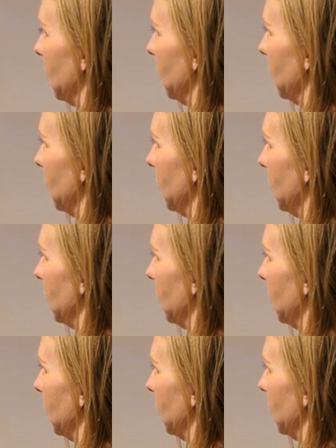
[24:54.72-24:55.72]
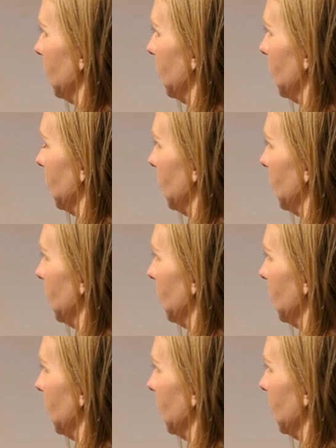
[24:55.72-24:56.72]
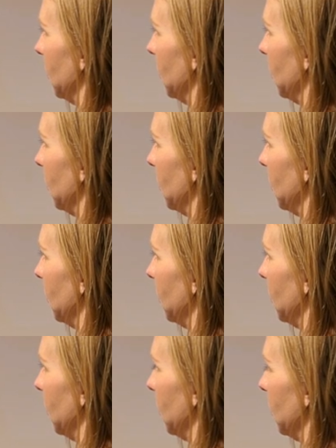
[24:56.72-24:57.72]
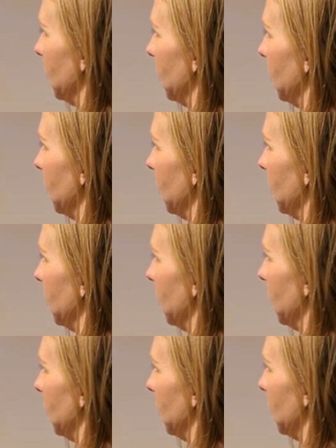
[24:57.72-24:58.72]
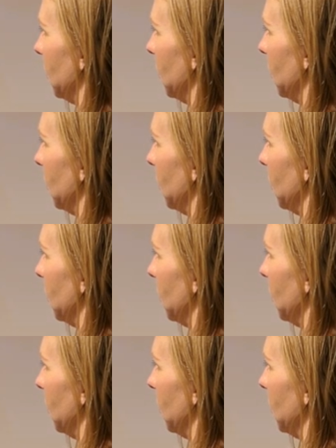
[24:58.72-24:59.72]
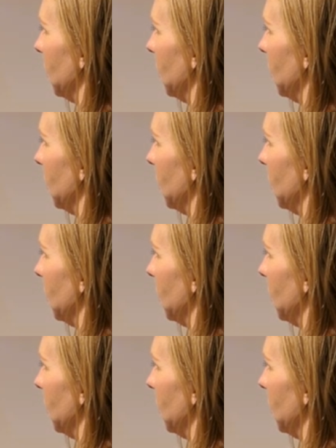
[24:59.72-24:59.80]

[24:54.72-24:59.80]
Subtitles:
(not speaking)